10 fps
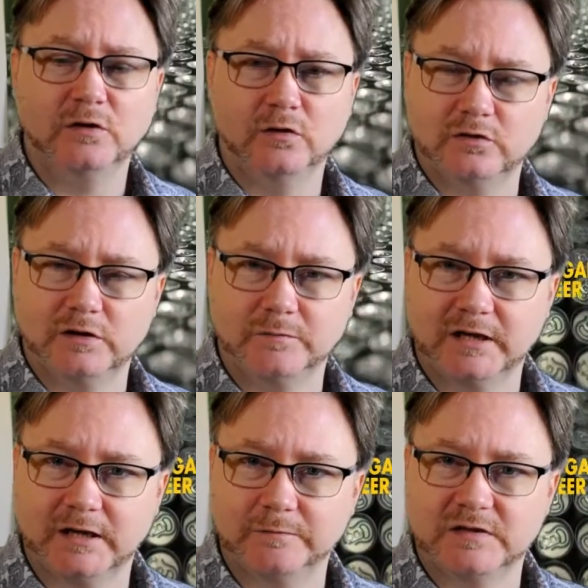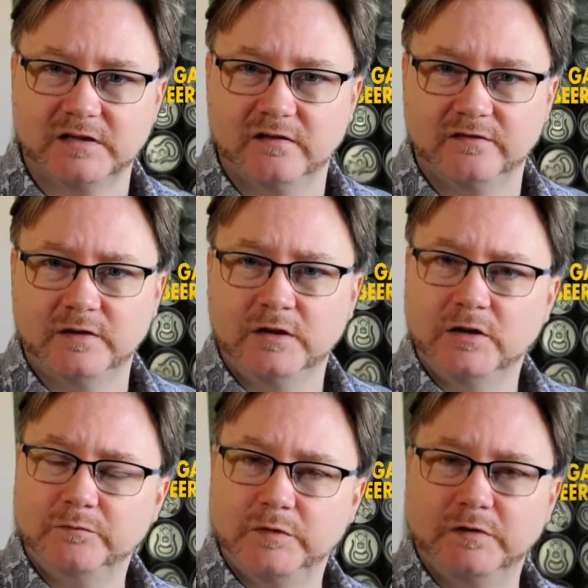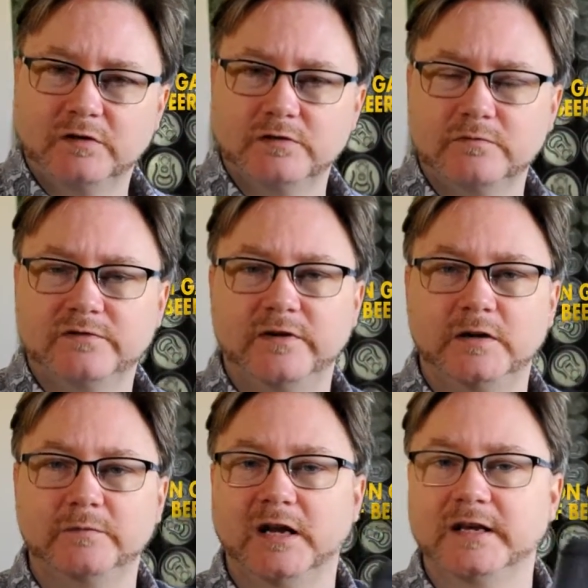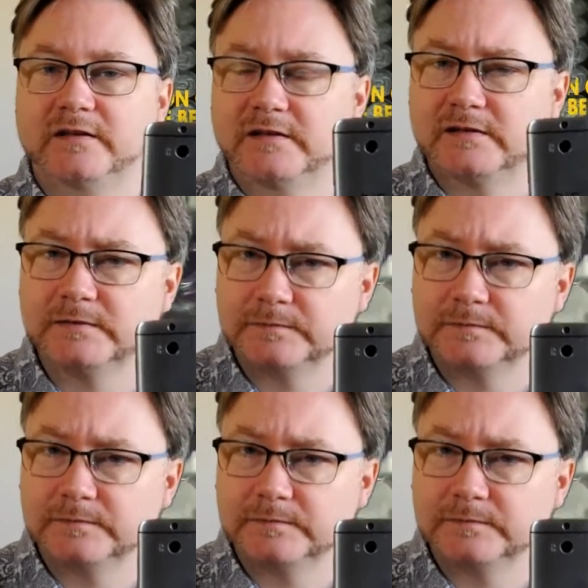or Dominic himself, but because it was filmed like this.